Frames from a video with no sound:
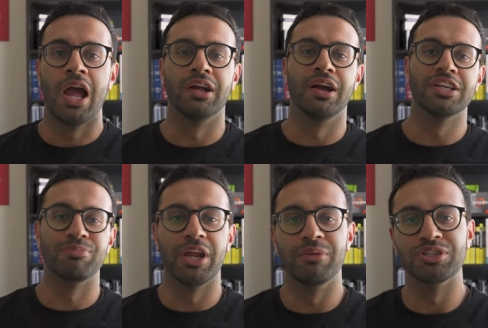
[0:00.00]
Hi
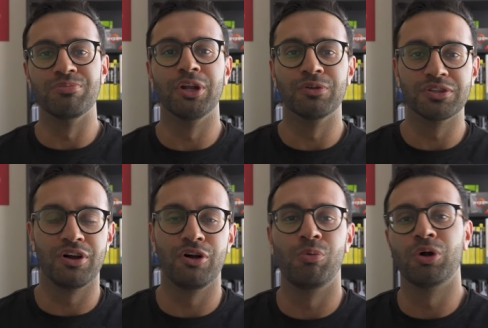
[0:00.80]
guys, my name is Manny
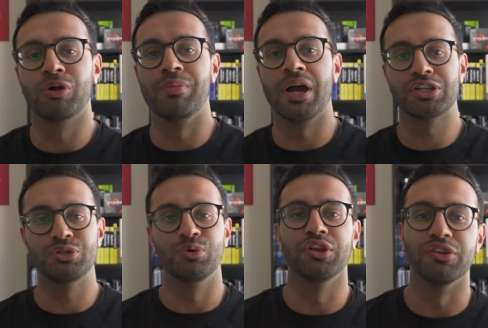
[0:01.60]
Rataul and welcome back
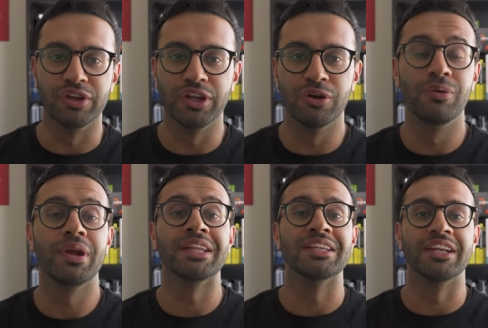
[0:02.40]
to another video.
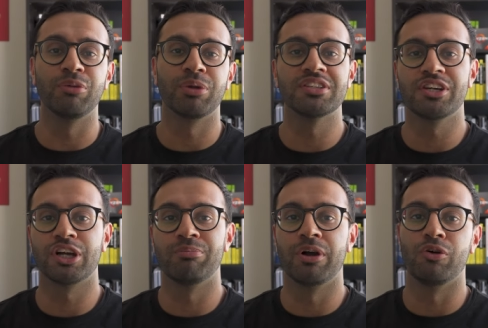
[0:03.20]
And today I'm going to
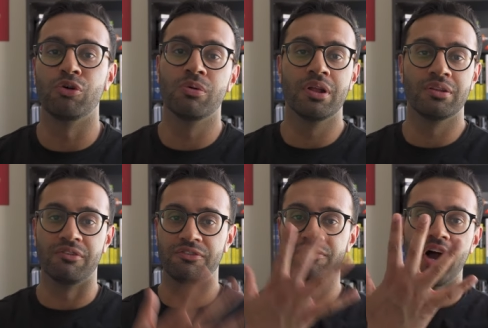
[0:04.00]
talk about
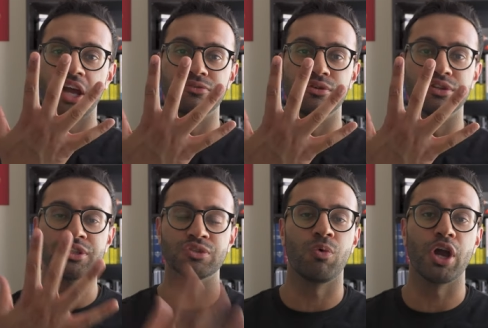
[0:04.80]
the five
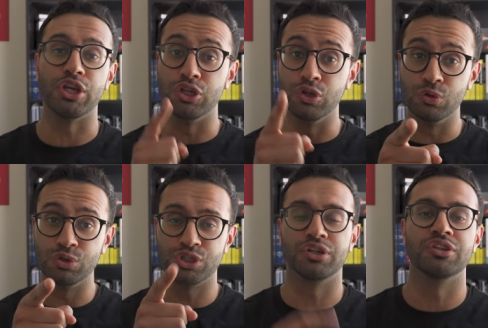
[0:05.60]
reasons why
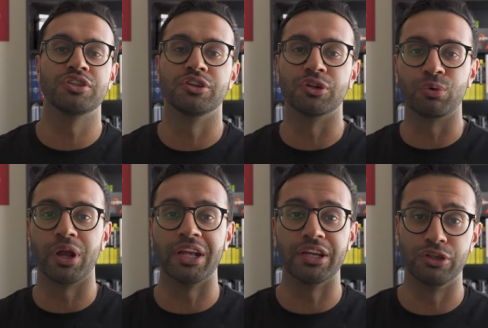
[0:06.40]
you should consider
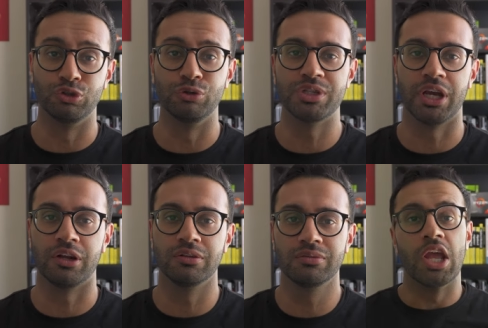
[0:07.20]
creating a YouTube
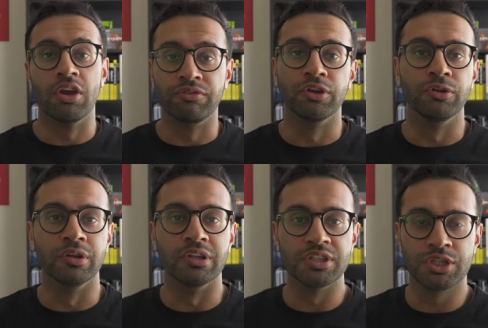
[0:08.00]
channel. If you're new
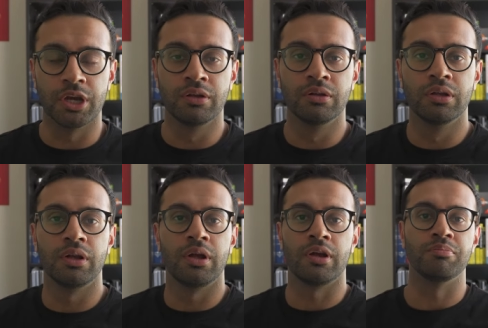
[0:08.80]
to this channel,
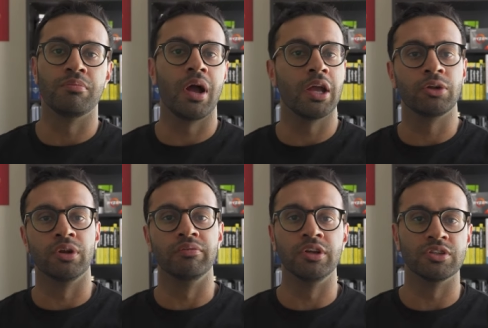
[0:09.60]
um, I
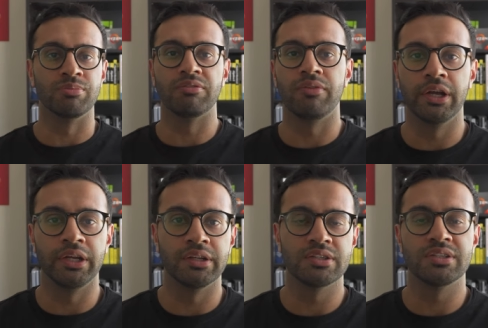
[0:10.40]
create videos about
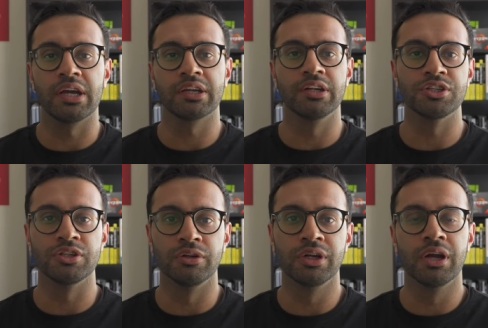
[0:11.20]
finance, tech, and
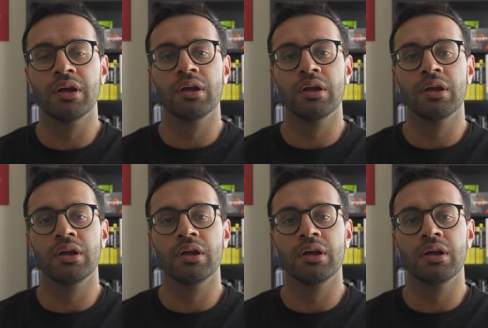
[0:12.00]
engineering.